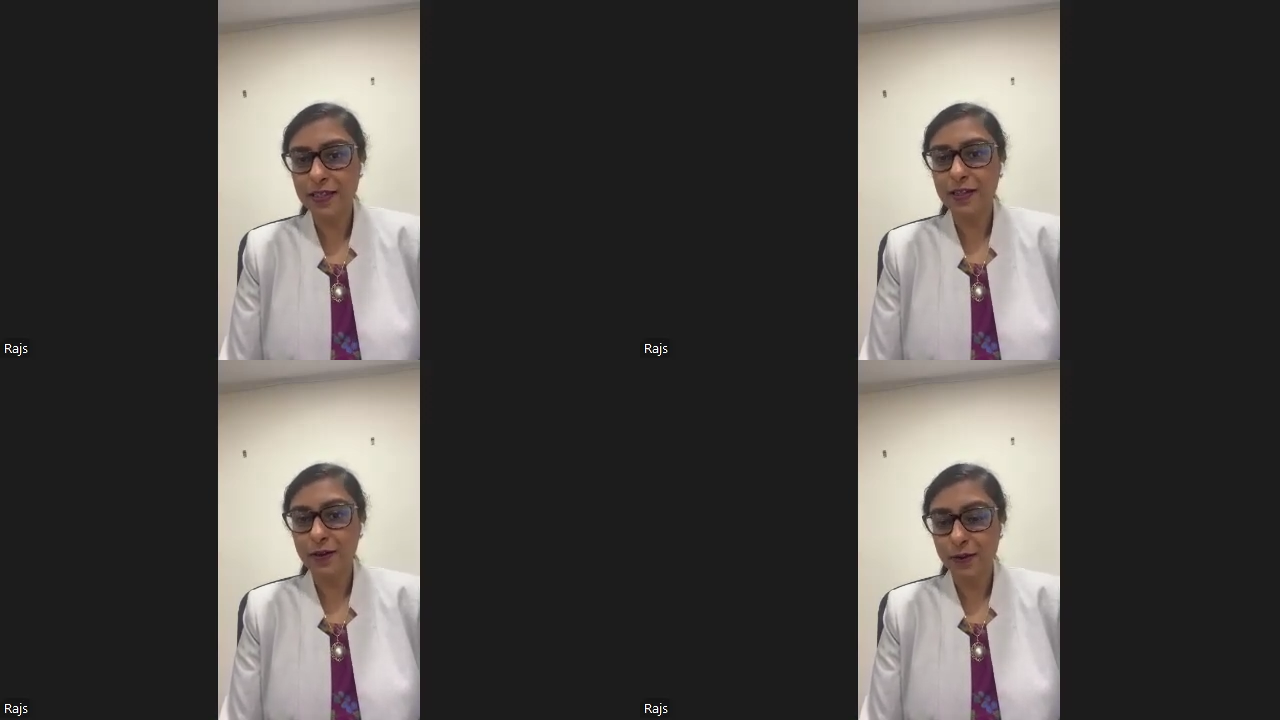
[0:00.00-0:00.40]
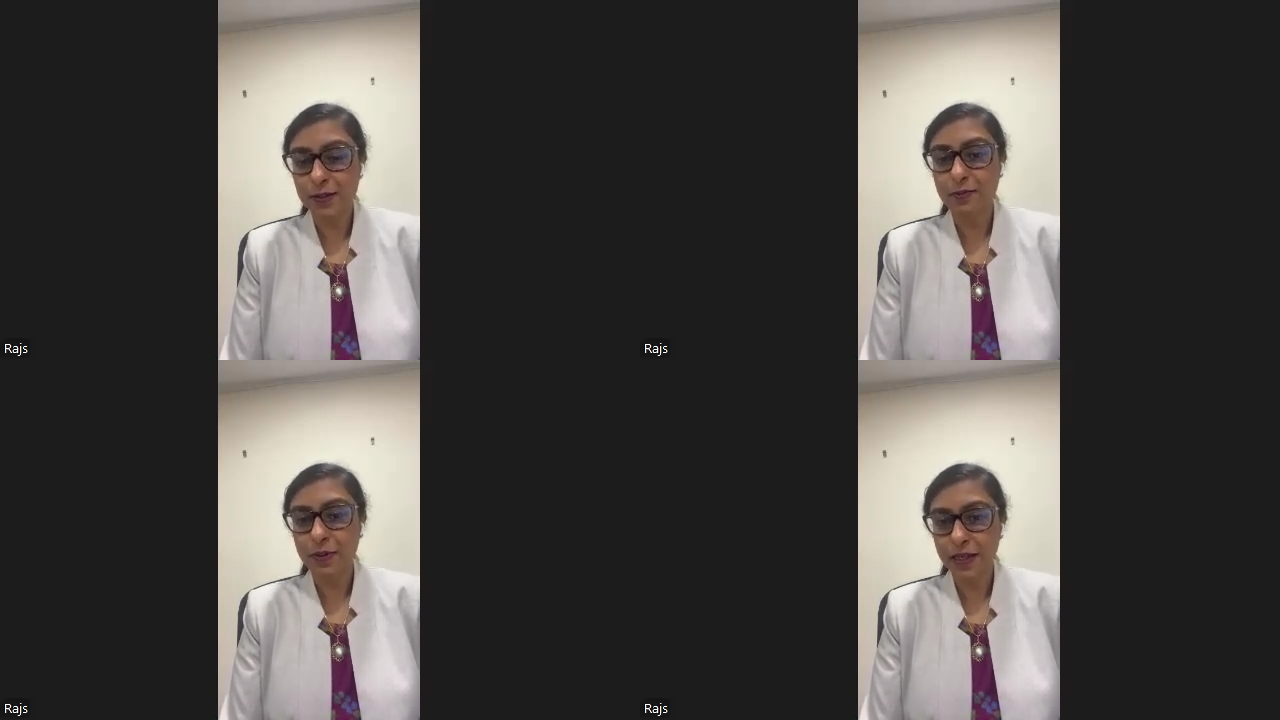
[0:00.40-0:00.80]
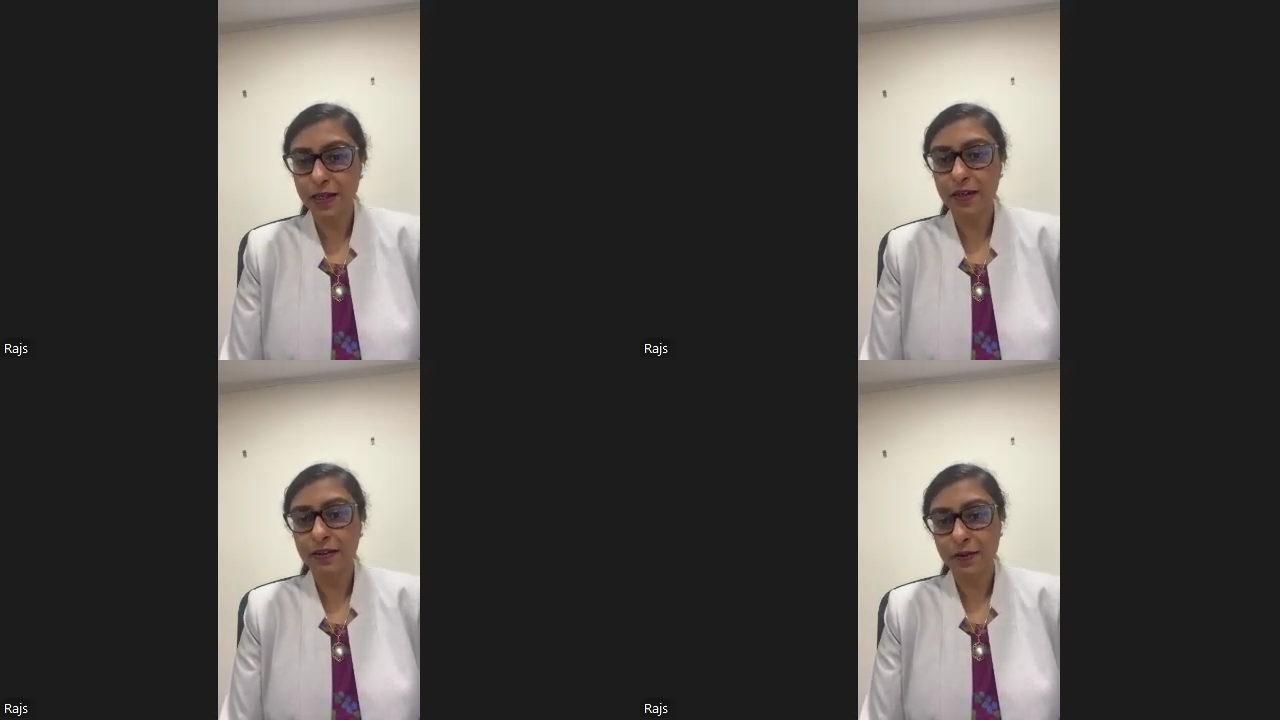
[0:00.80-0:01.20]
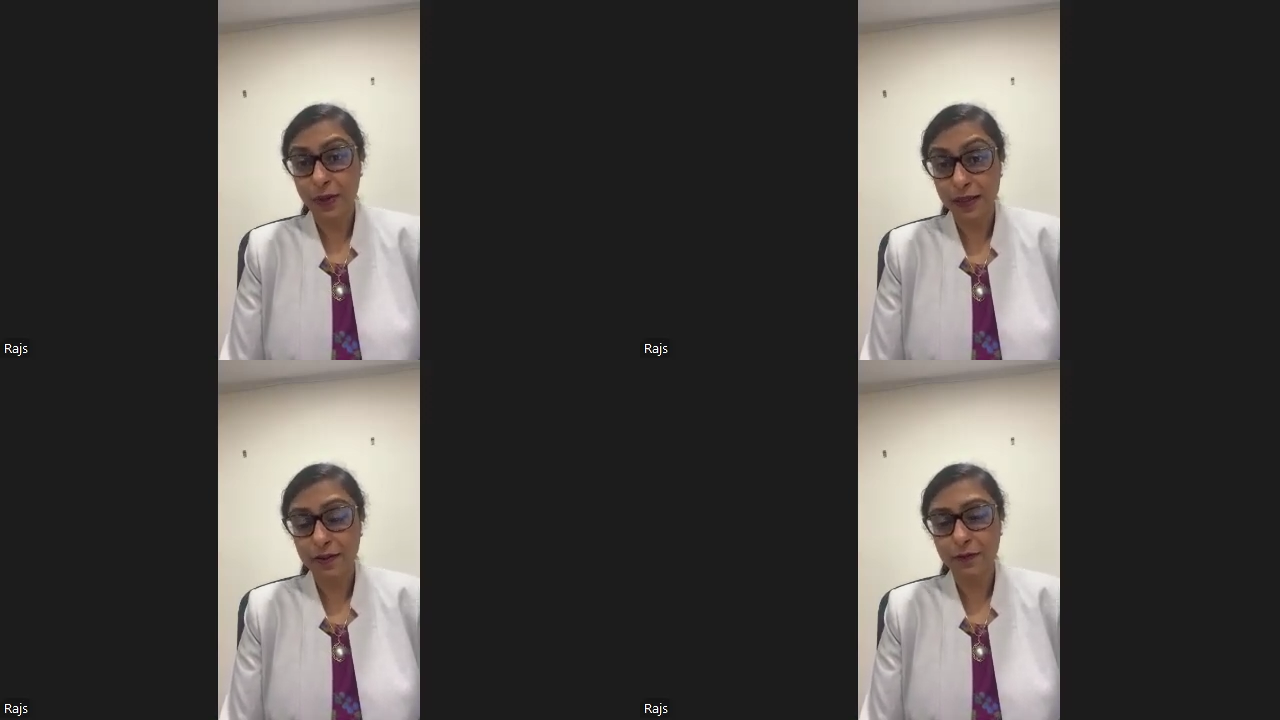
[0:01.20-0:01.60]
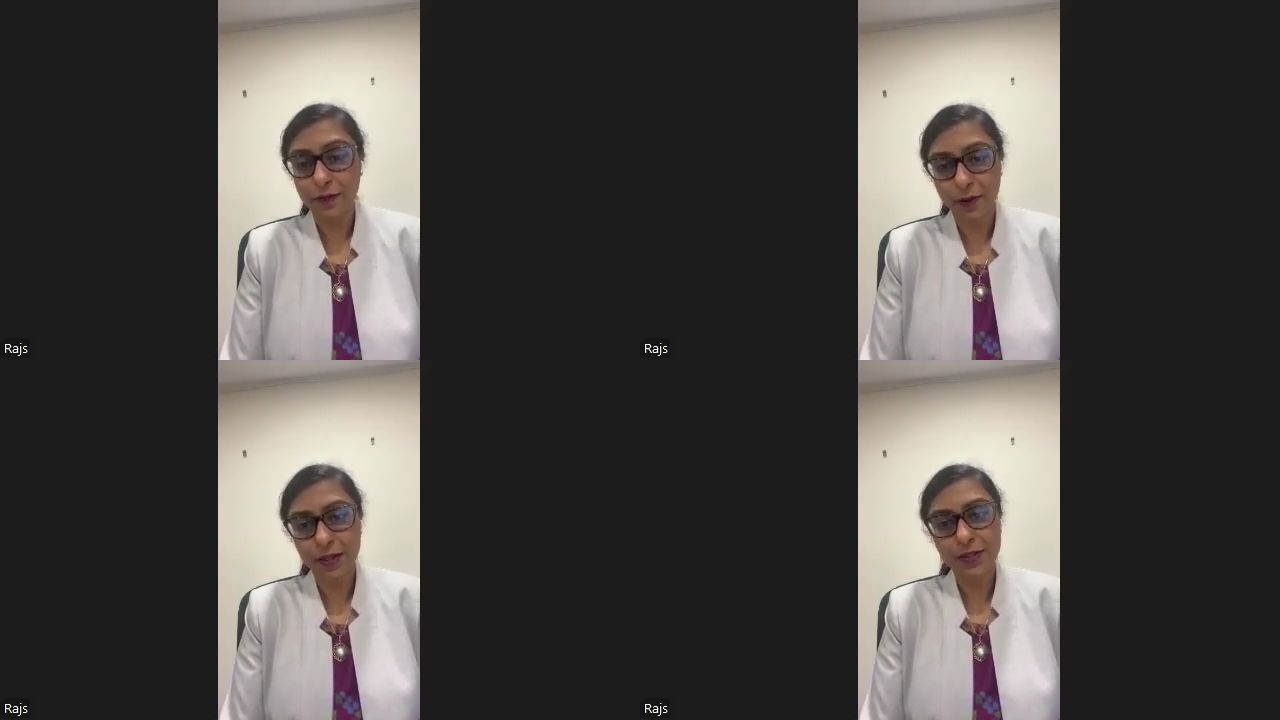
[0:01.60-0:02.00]
they also bring out the wealth of
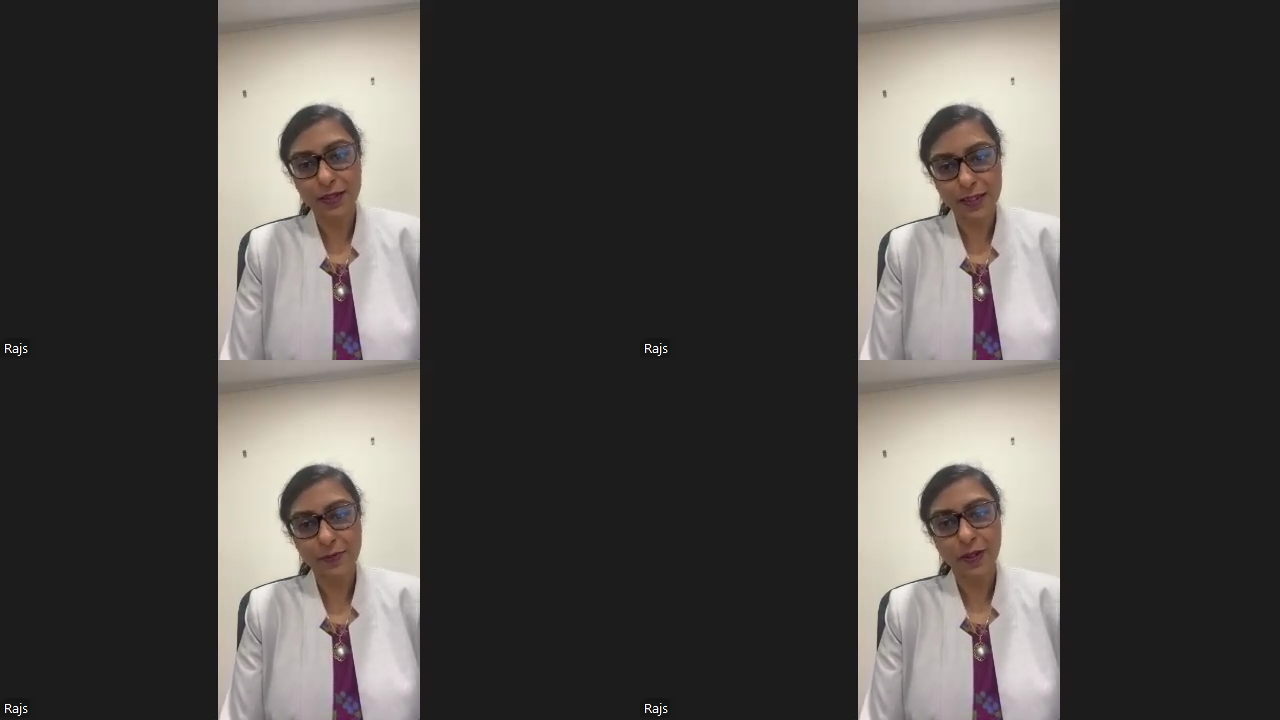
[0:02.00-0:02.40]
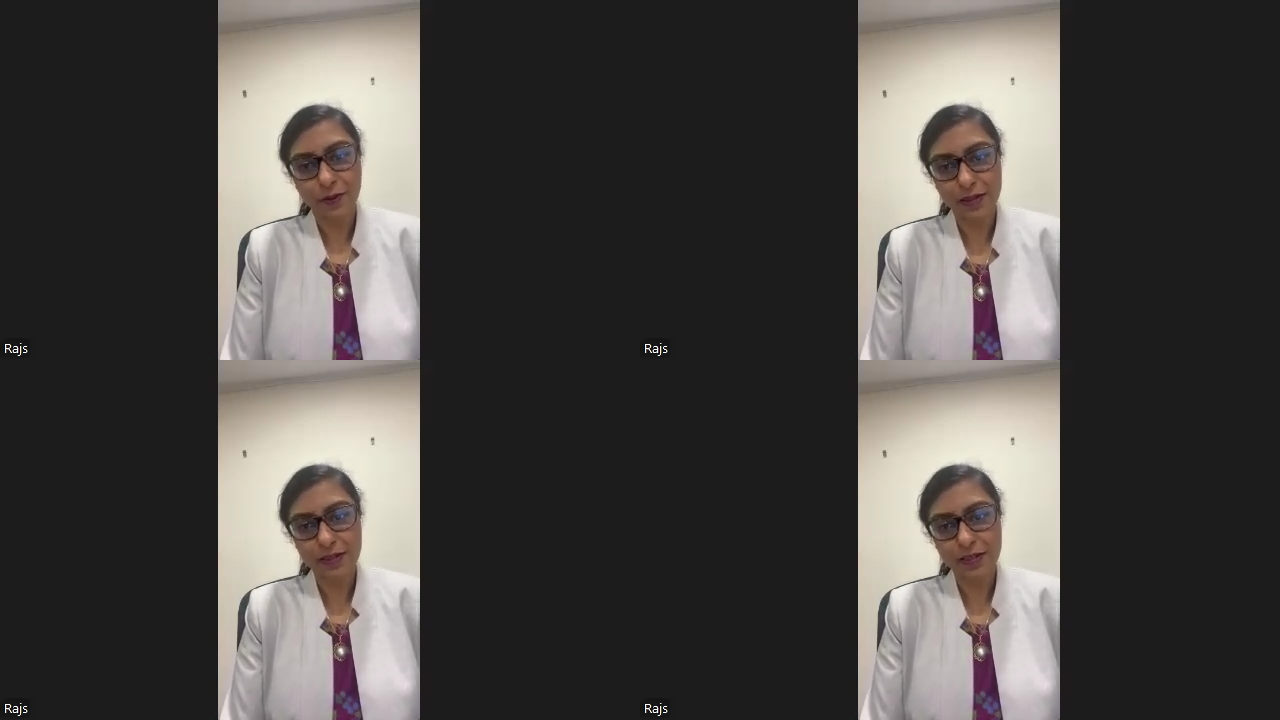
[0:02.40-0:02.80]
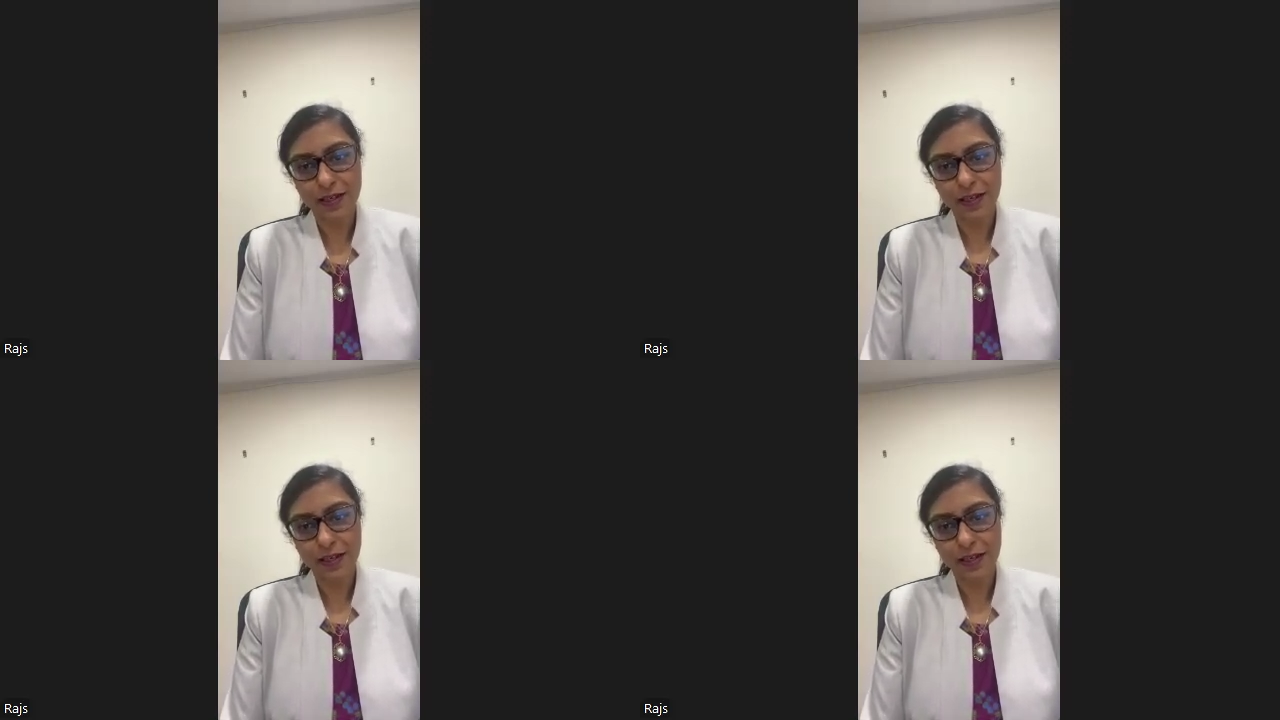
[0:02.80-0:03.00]
knowledge and experience,